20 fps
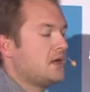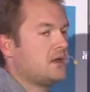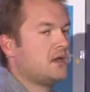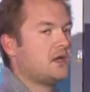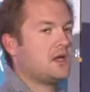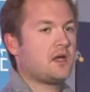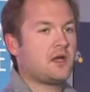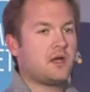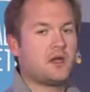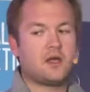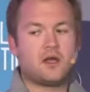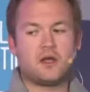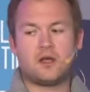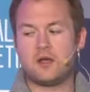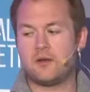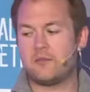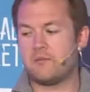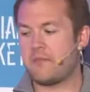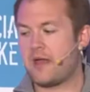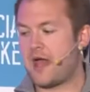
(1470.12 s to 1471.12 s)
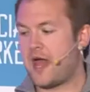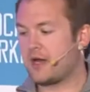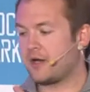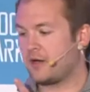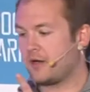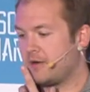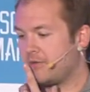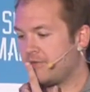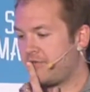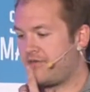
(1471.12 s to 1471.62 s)
uh,
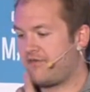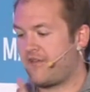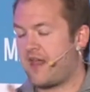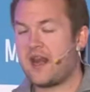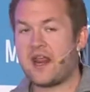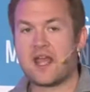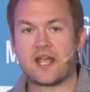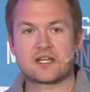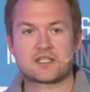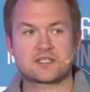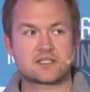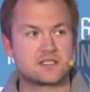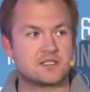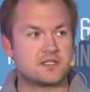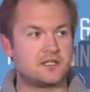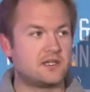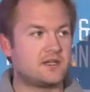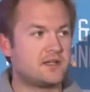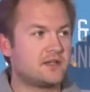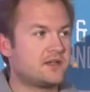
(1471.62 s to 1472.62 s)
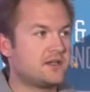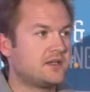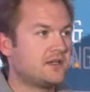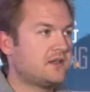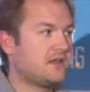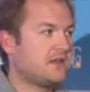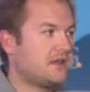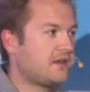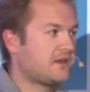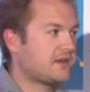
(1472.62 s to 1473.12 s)
manner. FedEx
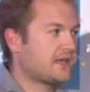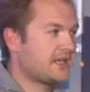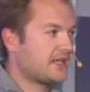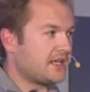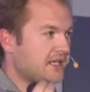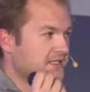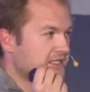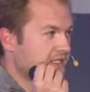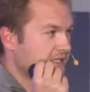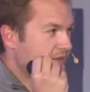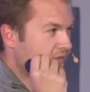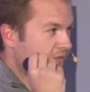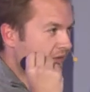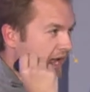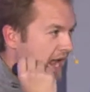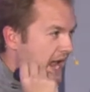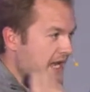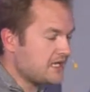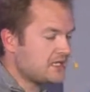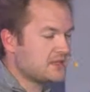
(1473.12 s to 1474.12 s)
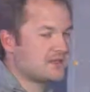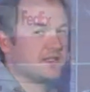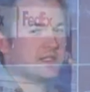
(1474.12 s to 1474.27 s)
can deliver anything